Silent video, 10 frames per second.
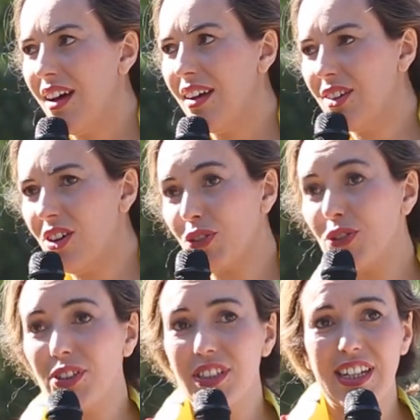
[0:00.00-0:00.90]
I long
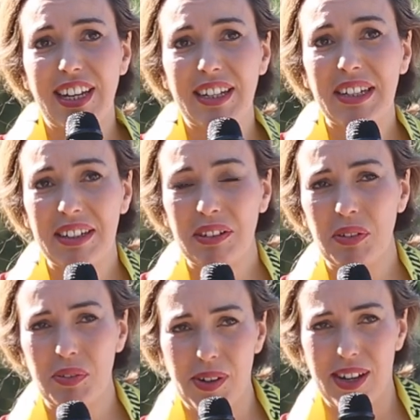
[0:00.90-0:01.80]
for the day
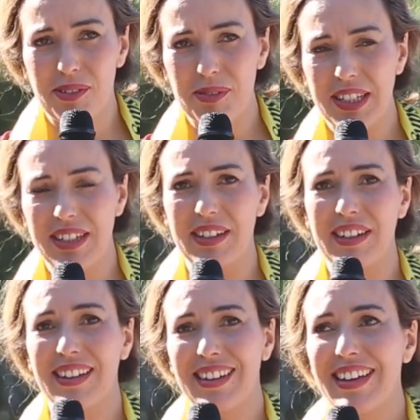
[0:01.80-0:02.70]
where we can
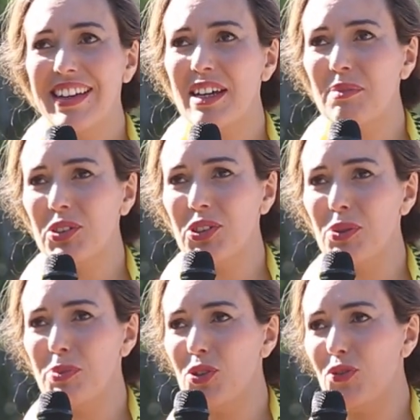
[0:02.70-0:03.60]
come to
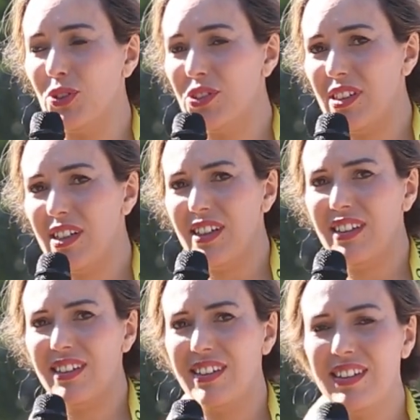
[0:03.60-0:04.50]
your beautiful
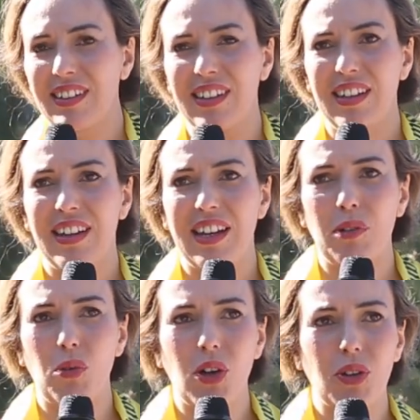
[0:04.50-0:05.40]
city
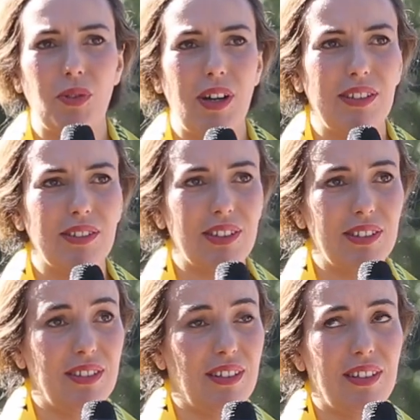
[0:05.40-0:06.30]
and walk around
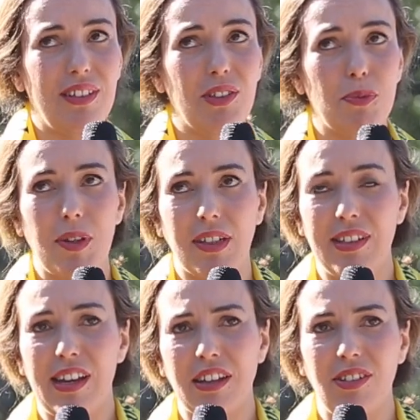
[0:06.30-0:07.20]
these
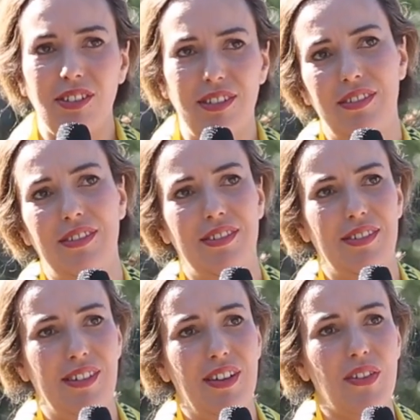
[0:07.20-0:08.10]
spectacular
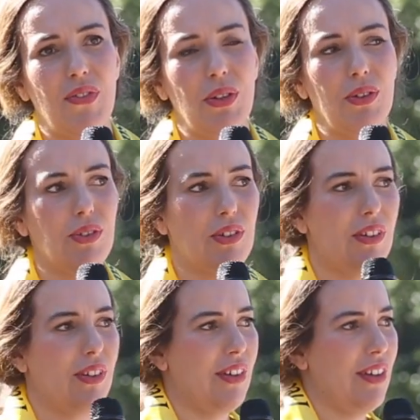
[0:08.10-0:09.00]
views,
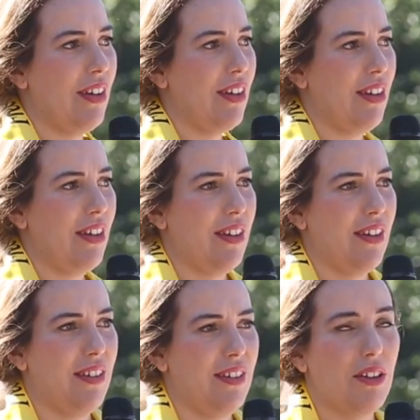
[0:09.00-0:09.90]

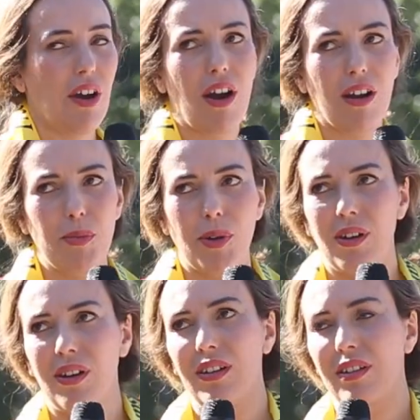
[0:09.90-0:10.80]
the
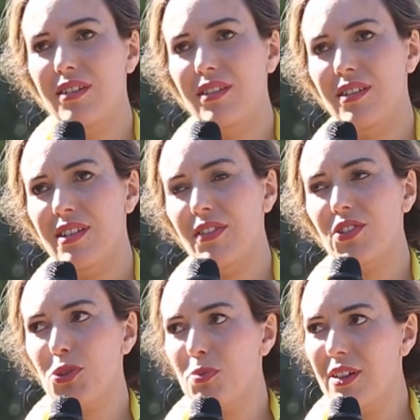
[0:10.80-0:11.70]
harbor, I've
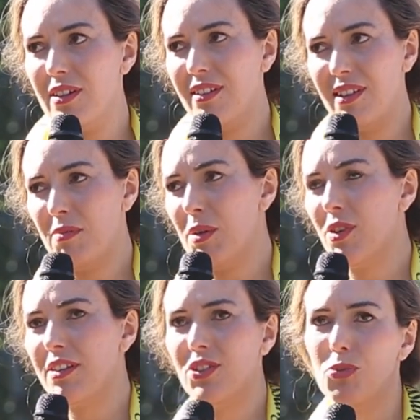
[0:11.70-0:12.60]
just been, my
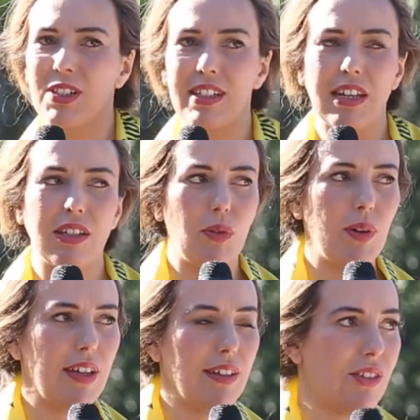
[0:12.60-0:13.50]
breath has been taken
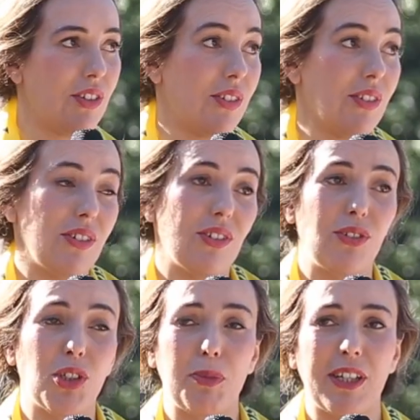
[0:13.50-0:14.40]
away. It's just
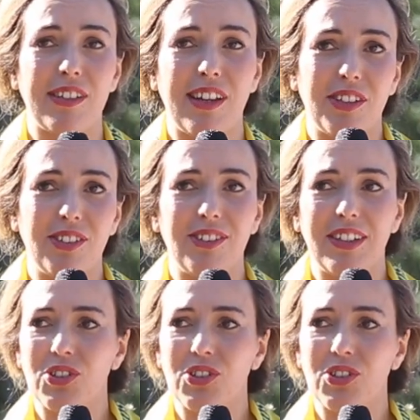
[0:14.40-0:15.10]
so spectacular.